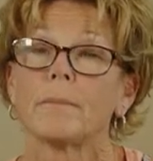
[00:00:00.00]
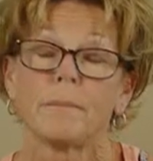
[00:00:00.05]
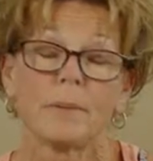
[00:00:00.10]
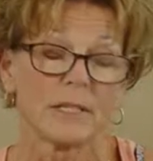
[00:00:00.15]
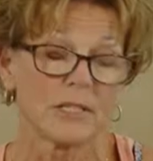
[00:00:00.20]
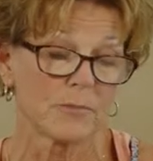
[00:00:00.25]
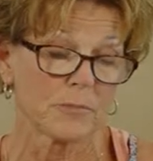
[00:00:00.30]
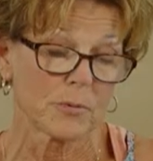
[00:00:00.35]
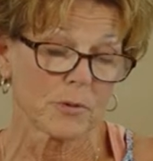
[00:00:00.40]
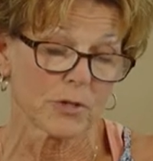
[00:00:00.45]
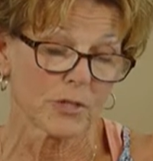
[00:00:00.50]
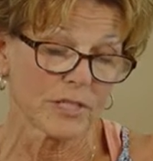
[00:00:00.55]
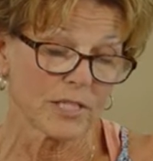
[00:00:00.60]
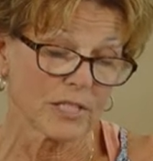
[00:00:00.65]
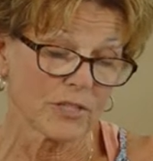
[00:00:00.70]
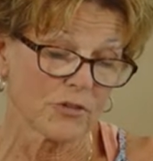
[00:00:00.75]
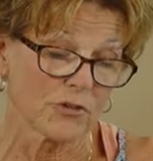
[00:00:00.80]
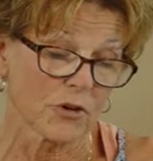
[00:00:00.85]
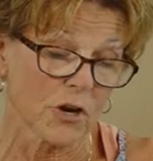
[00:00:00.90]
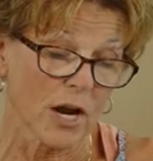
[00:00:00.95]
Pittsburgh
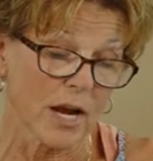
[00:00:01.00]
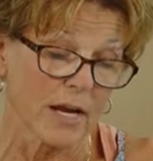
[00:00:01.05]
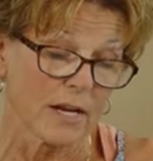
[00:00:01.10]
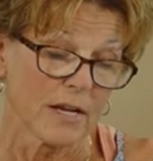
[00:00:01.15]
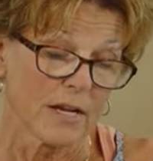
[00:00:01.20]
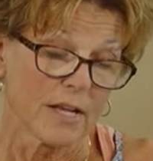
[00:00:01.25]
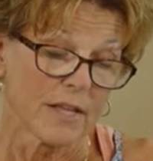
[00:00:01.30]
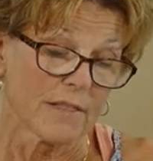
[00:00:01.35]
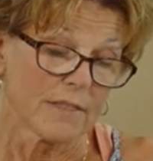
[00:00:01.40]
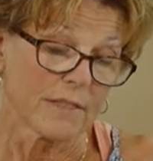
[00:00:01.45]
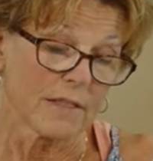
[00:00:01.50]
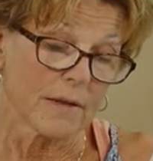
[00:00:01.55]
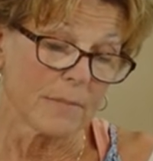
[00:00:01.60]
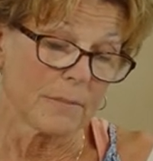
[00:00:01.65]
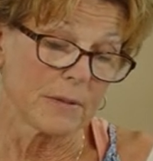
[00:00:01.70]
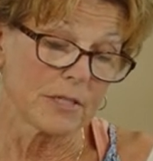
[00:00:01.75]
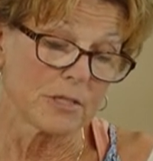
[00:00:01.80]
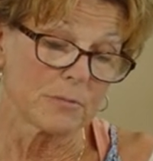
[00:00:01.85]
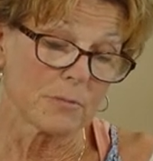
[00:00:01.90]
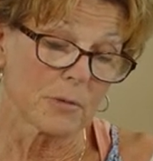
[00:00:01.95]
did great. The
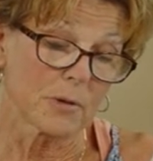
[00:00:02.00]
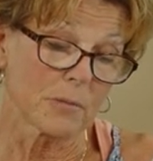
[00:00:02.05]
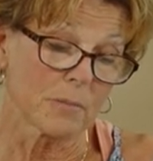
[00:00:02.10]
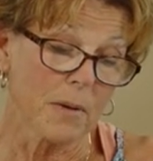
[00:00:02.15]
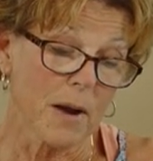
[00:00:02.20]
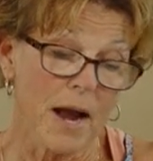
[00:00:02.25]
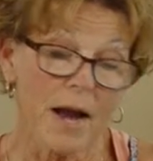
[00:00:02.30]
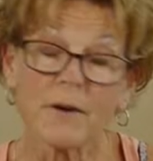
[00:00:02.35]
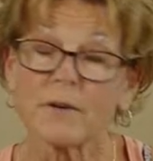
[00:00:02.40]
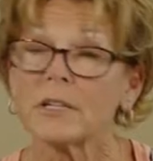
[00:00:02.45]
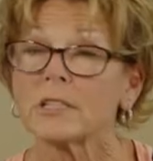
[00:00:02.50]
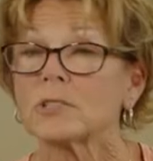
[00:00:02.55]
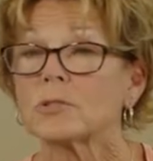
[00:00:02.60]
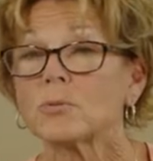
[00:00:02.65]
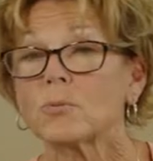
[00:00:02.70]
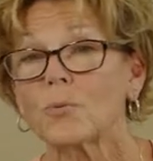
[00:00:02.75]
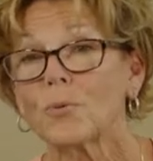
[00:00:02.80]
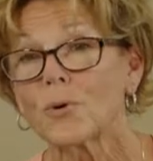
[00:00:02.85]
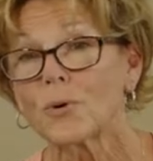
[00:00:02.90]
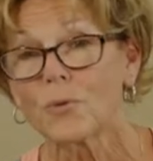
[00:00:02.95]
Pittsburgh
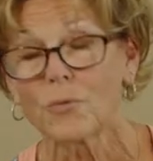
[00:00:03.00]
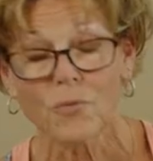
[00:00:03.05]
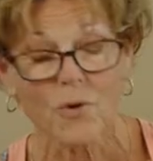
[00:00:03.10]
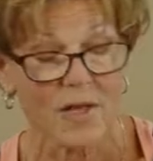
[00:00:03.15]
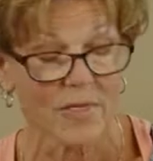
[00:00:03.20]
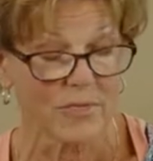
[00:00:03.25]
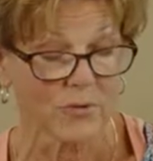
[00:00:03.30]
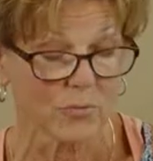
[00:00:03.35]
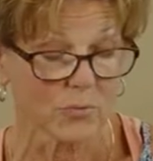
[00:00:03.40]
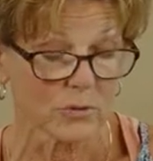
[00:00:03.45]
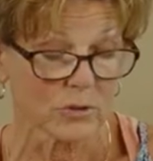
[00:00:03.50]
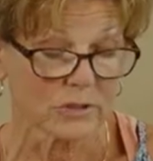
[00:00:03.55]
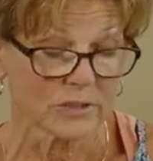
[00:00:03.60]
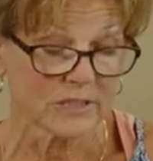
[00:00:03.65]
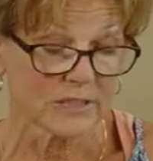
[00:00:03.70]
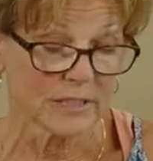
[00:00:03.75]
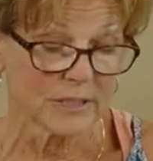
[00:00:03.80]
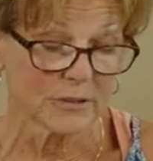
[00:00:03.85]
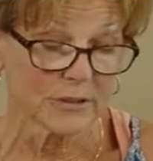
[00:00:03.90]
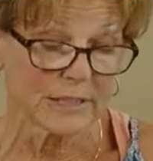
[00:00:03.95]
Pirates won the World
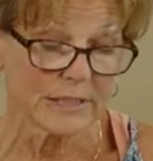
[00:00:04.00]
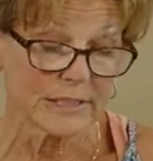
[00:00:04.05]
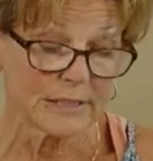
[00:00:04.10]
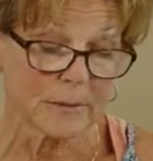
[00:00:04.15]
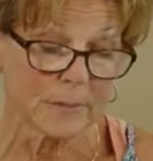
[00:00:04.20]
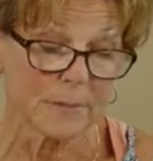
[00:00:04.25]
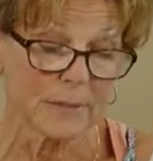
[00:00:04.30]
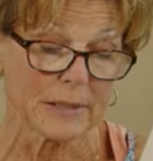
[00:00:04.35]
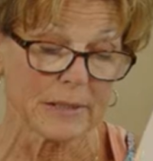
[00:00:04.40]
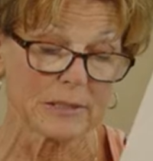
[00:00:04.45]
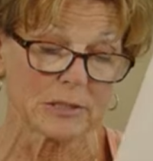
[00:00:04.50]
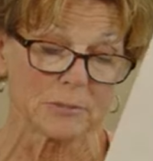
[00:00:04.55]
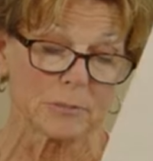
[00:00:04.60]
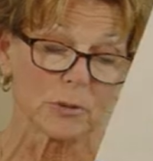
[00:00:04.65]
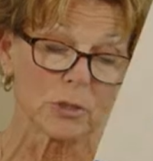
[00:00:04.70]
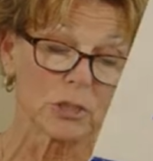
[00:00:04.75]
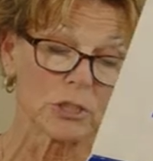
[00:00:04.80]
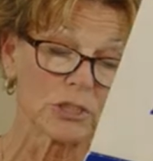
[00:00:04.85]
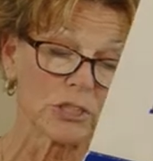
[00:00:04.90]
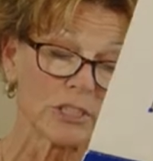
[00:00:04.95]
Series. The
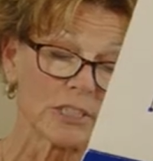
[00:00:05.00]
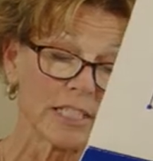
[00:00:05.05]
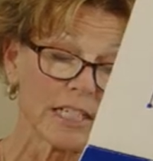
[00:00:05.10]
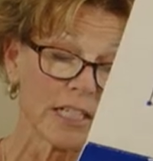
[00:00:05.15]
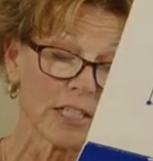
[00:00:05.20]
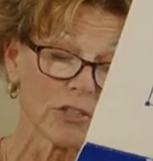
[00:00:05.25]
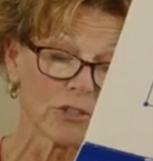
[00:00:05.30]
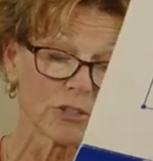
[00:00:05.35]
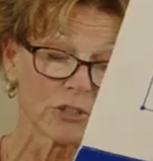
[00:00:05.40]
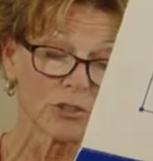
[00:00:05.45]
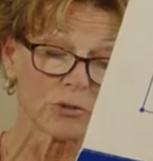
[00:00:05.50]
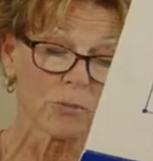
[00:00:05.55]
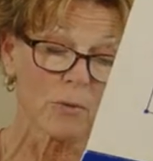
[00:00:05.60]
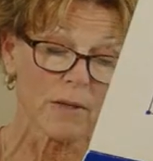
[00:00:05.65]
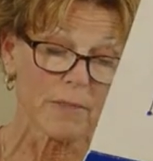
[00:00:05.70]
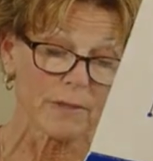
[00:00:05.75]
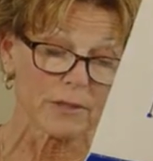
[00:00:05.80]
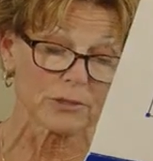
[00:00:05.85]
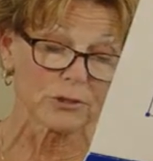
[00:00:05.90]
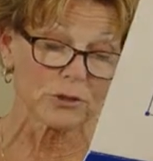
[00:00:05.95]
Pittsburgh Steelers
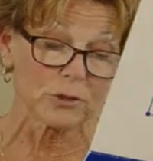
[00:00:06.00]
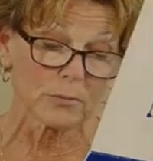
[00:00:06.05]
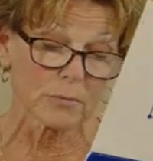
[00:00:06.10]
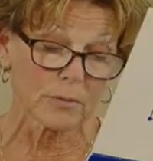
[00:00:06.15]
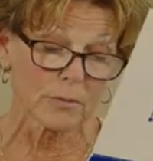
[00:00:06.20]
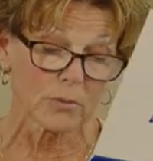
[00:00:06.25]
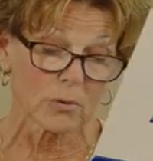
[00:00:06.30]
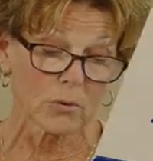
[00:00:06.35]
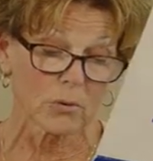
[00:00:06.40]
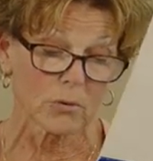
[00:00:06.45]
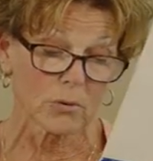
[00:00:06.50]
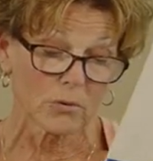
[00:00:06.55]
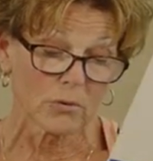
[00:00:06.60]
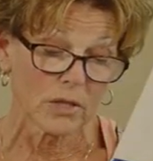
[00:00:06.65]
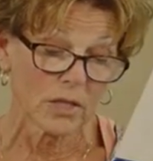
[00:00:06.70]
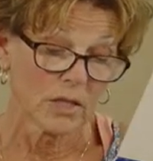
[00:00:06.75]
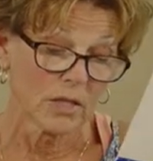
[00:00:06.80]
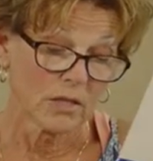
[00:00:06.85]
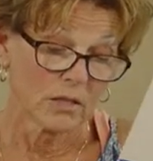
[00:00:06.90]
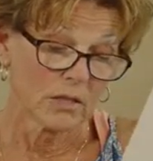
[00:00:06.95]
won the Super Bowl.